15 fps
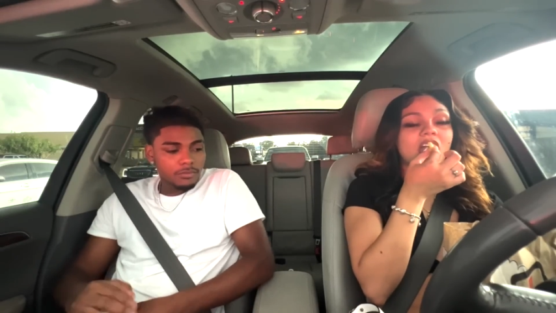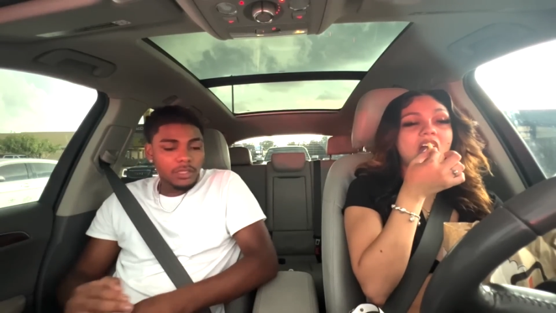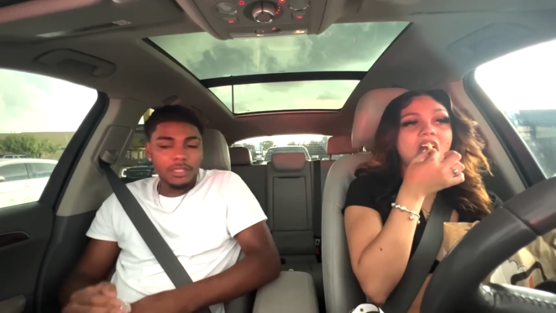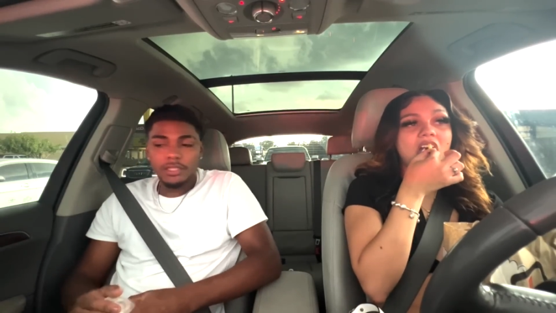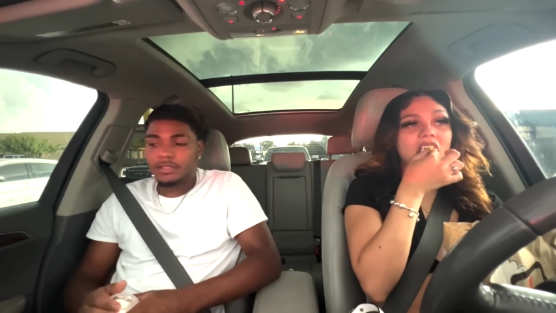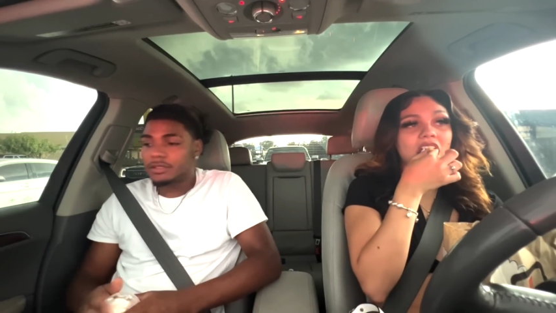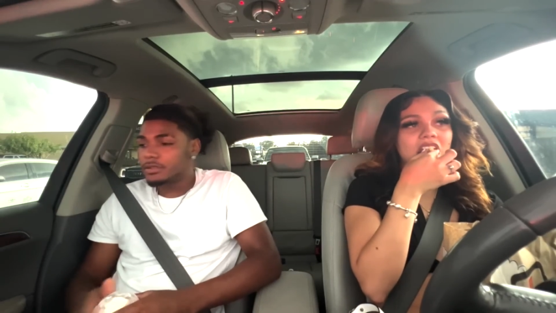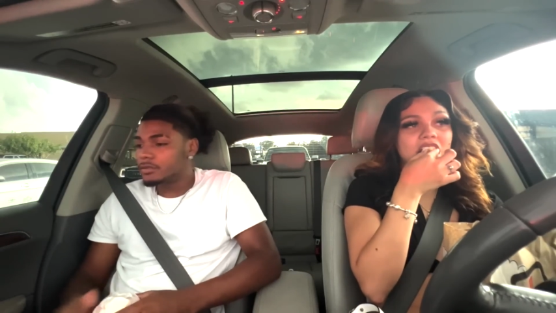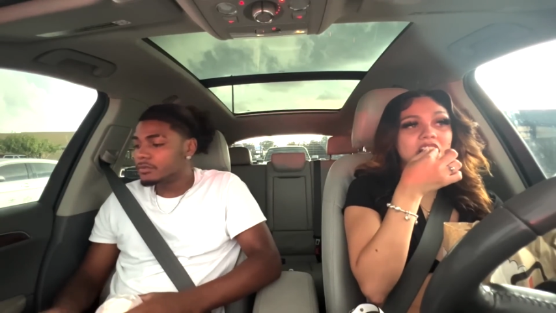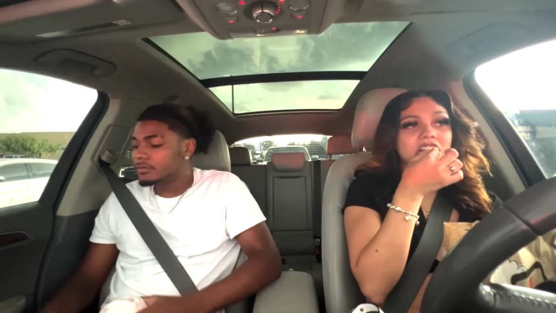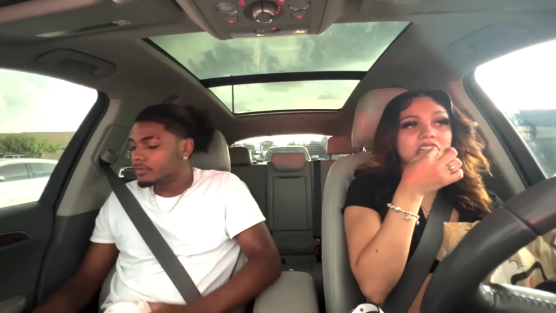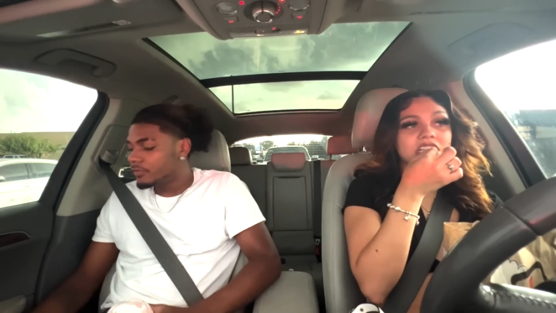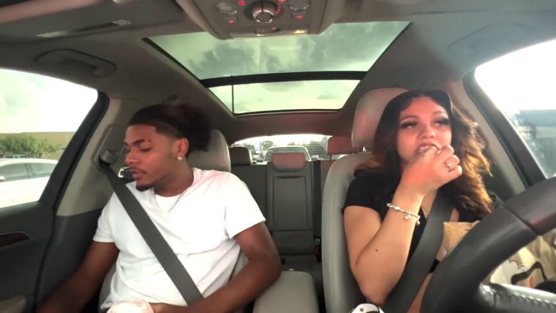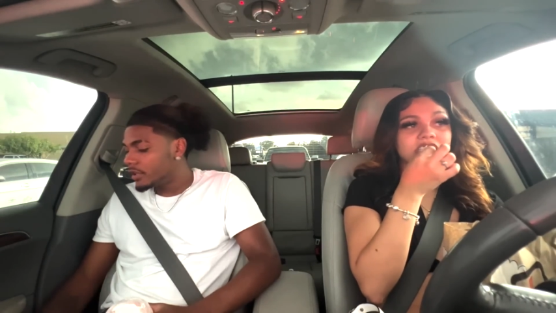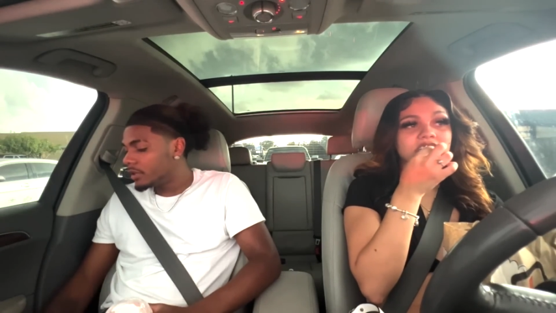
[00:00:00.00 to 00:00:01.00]
Speaker 1: need to
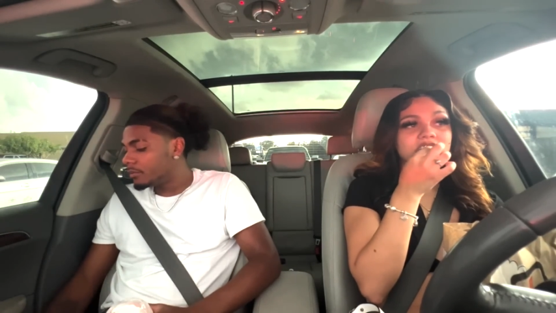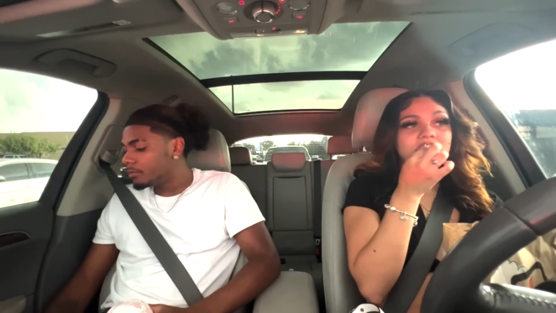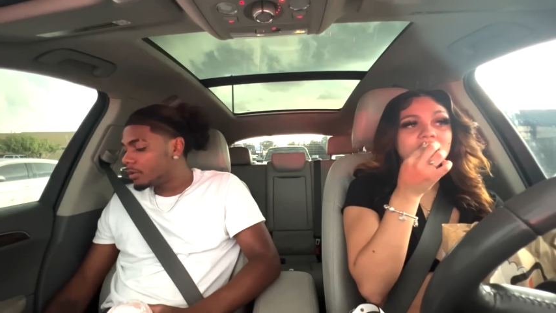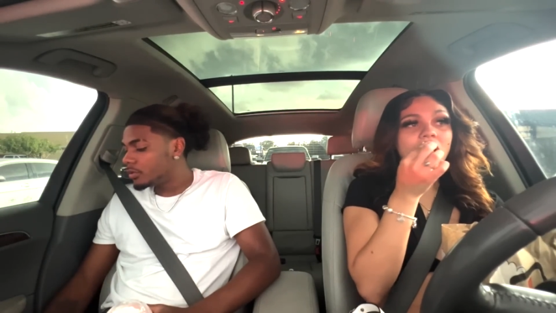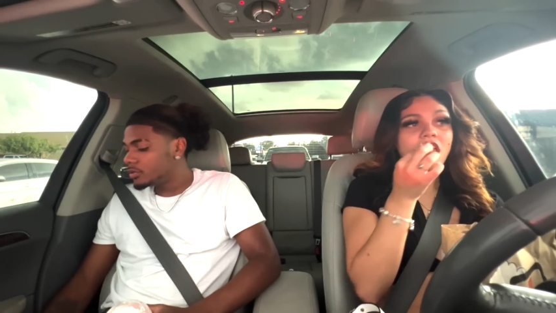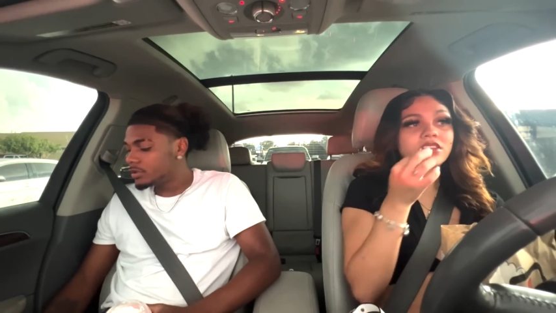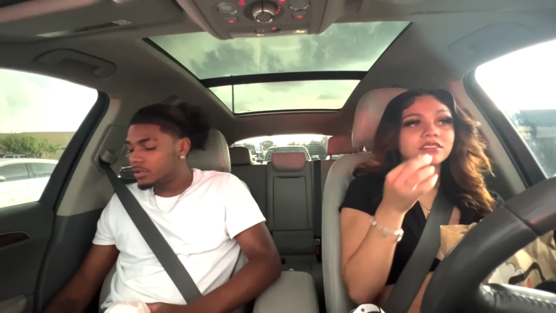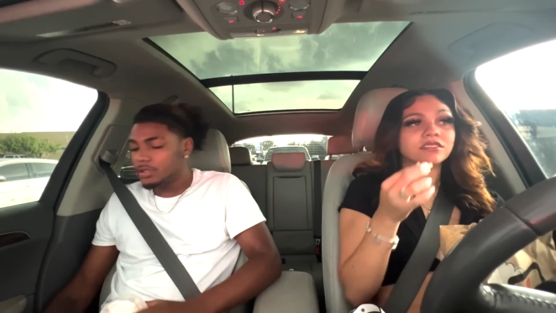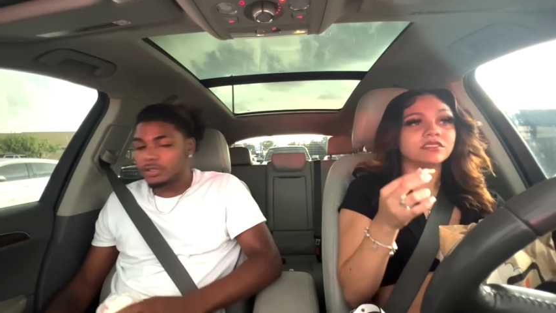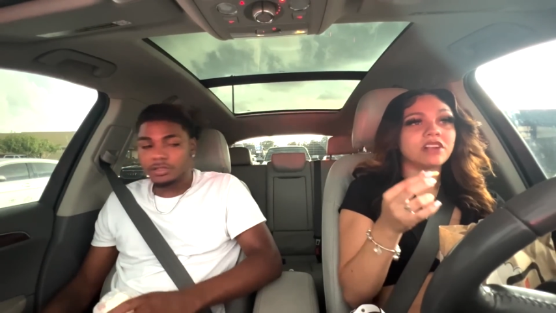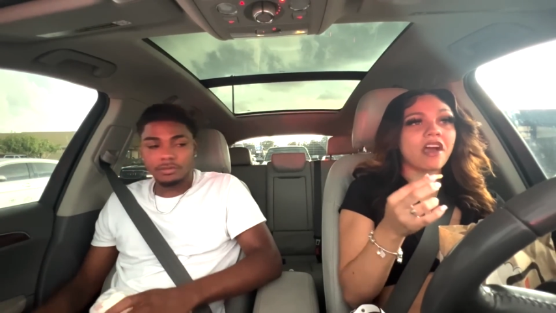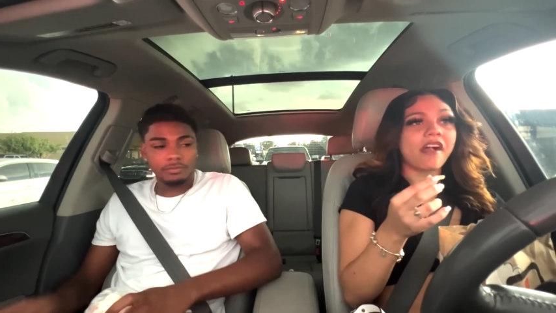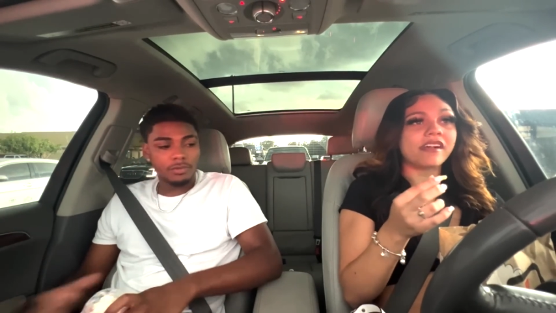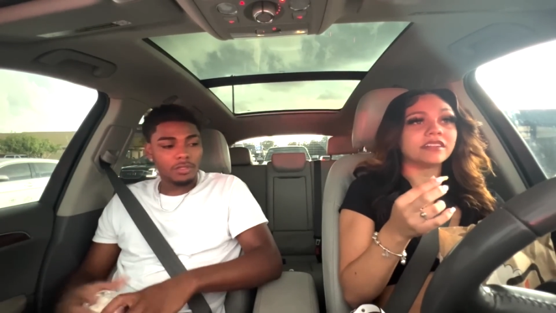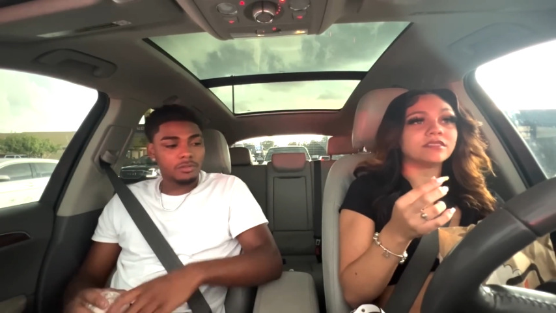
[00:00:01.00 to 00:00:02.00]
freaking post
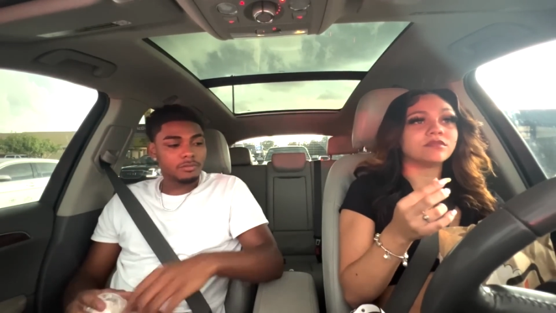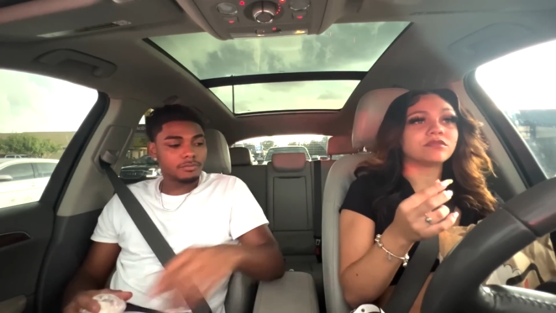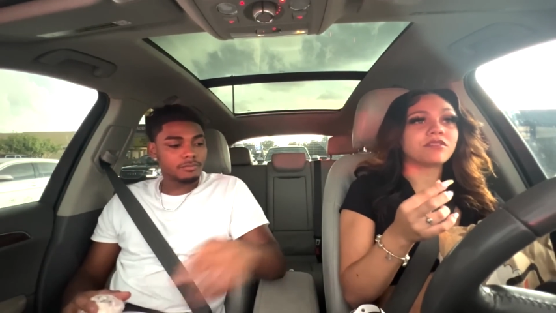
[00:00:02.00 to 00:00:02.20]
this, bro.